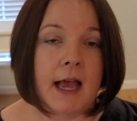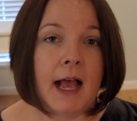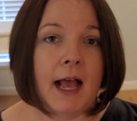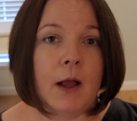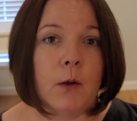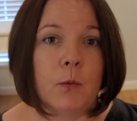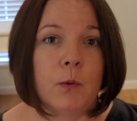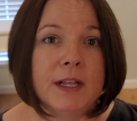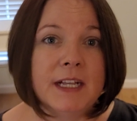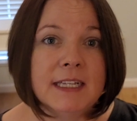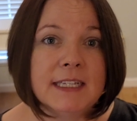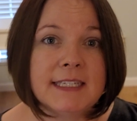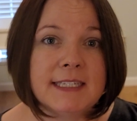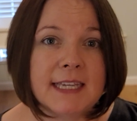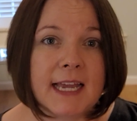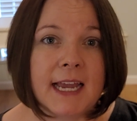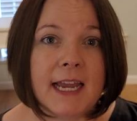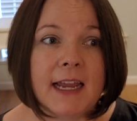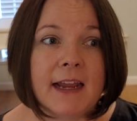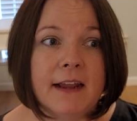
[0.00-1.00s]
I will
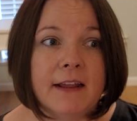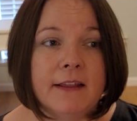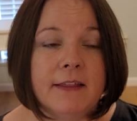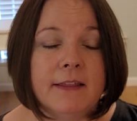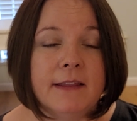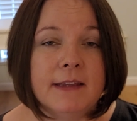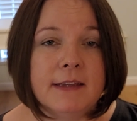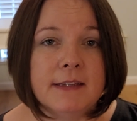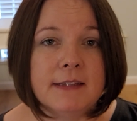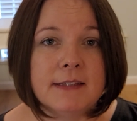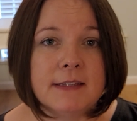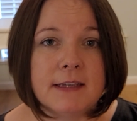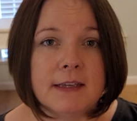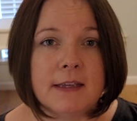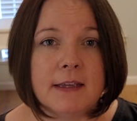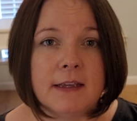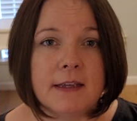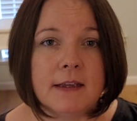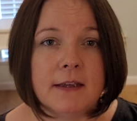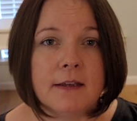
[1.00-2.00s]
say this
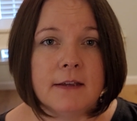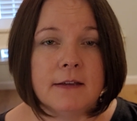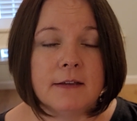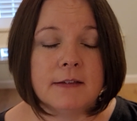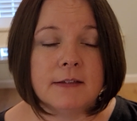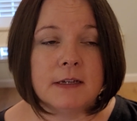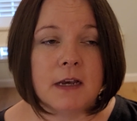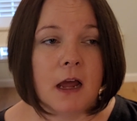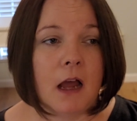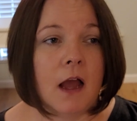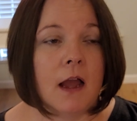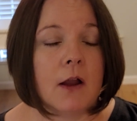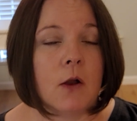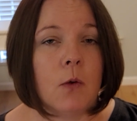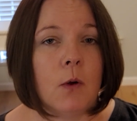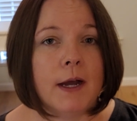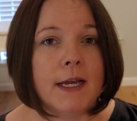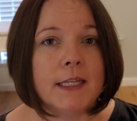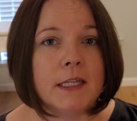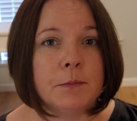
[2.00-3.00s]
is not
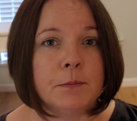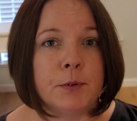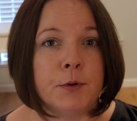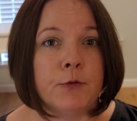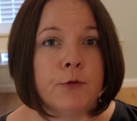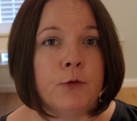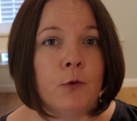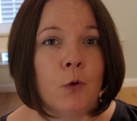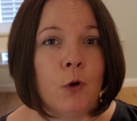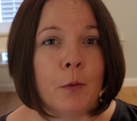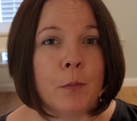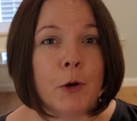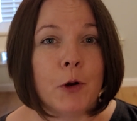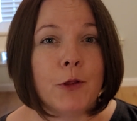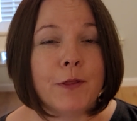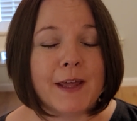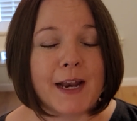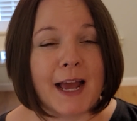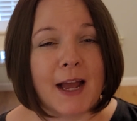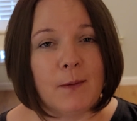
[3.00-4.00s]
quite the performer
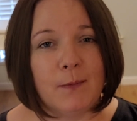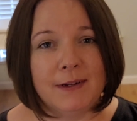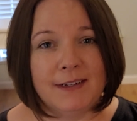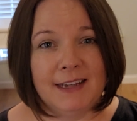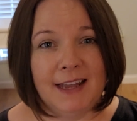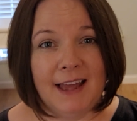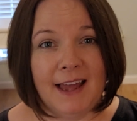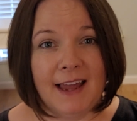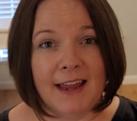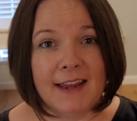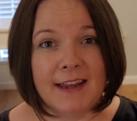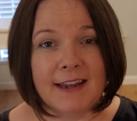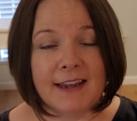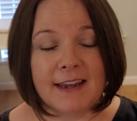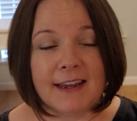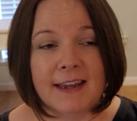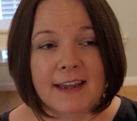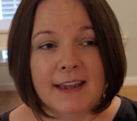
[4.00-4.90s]
that I would like.